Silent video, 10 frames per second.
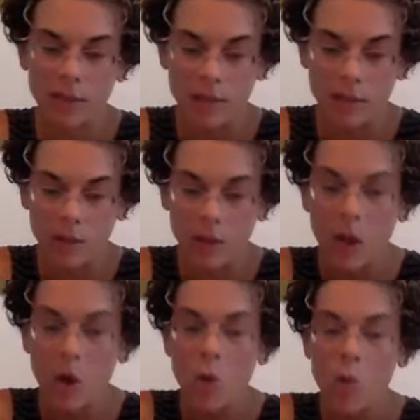So
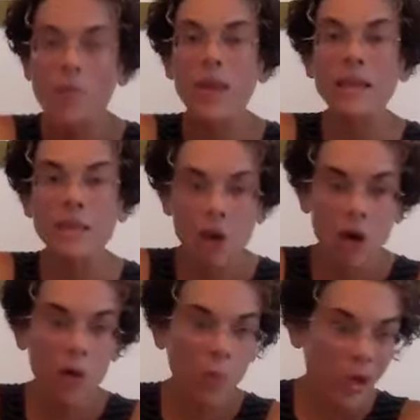when things
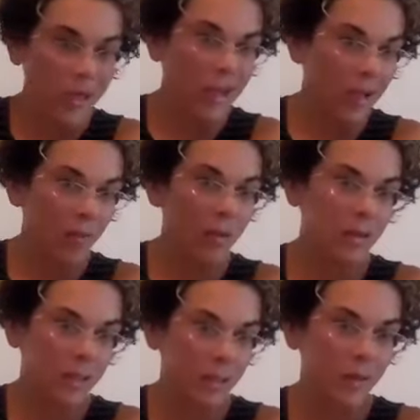aren't working out
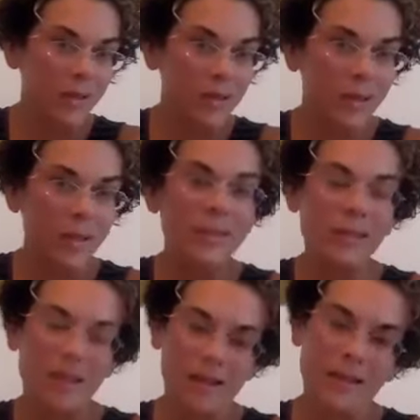continuously,
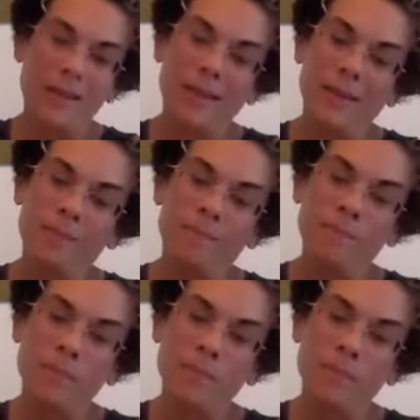it's God saying,